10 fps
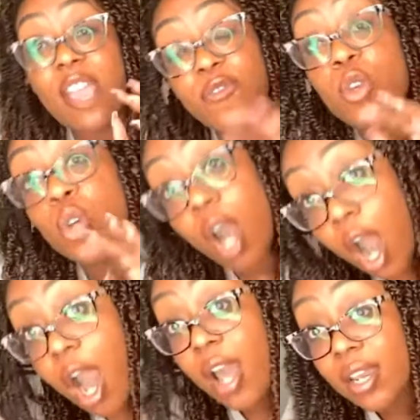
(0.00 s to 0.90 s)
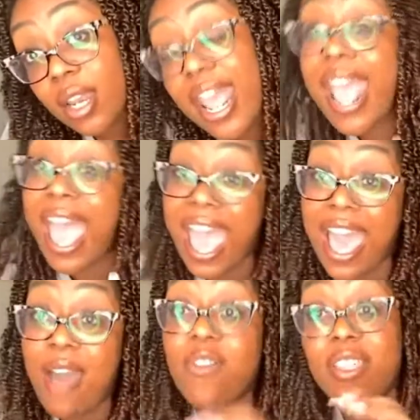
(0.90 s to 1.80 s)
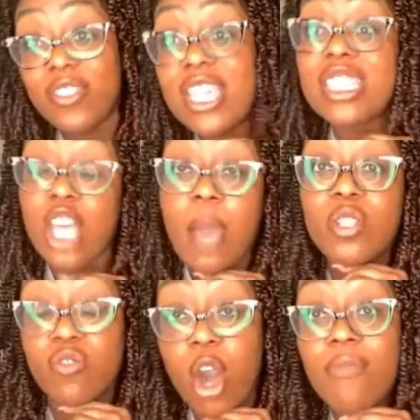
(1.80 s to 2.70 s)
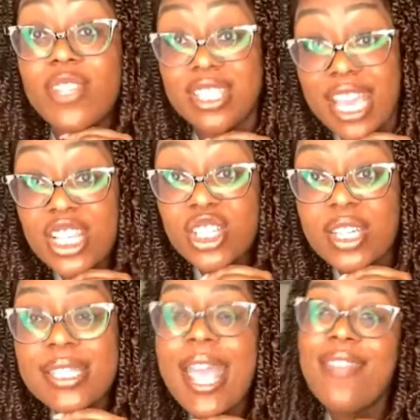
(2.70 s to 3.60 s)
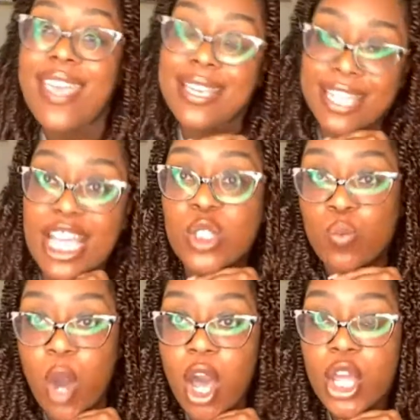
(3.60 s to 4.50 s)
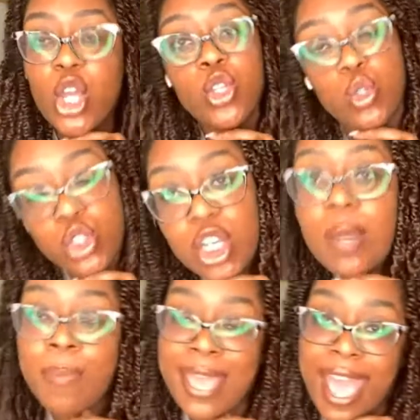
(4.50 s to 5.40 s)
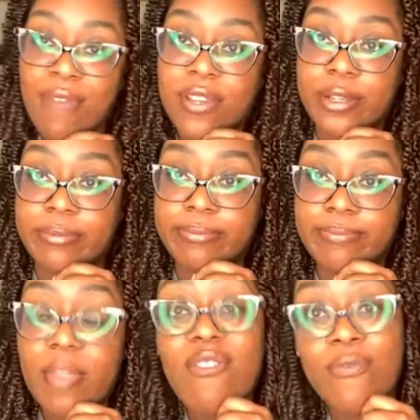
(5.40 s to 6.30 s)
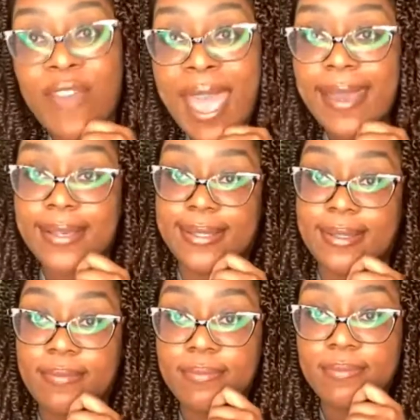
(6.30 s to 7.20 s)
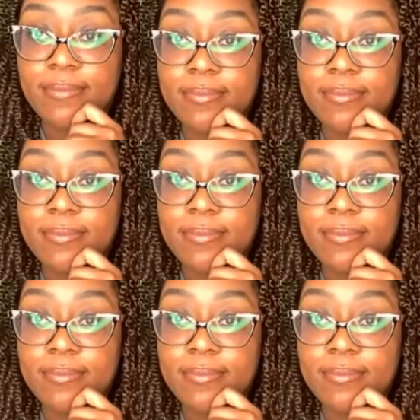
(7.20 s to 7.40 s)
If you can't have these types of conversations, then guess what? You shouldn't be having them. Facts.